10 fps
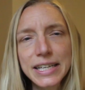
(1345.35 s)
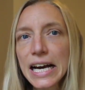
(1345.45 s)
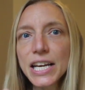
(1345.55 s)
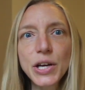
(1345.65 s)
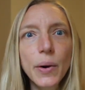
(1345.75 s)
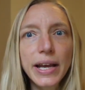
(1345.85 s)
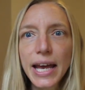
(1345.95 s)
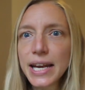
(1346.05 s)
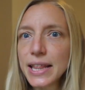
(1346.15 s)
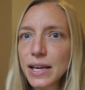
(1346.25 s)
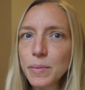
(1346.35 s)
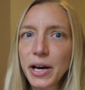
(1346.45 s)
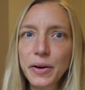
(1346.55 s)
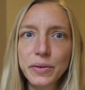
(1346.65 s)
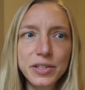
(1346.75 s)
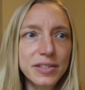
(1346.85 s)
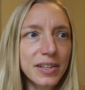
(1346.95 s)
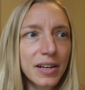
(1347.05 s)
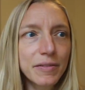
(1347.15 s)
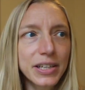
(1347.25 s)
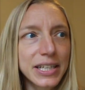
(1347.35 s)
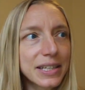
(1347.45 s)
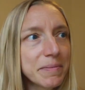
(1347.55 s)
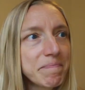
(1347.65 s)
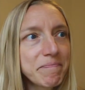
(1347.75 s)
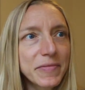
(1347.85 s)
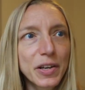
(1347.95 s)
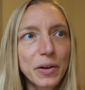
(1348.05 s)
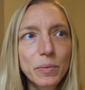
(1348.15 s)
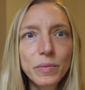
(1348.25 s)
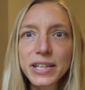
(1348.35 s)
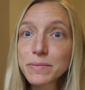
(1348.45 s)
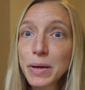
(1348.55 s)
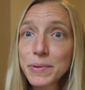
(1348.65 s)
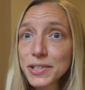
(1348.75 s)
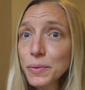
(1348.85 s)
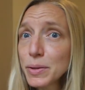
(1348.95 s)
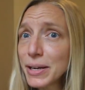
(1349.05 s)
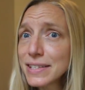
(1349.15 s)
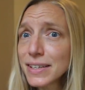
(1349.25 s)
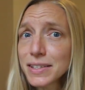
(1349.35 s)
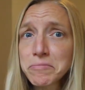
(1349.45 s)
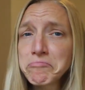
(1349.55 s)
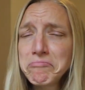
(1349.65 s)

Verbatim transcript: Not knowing anything about just kind of like you know, let's maybe start with the basics.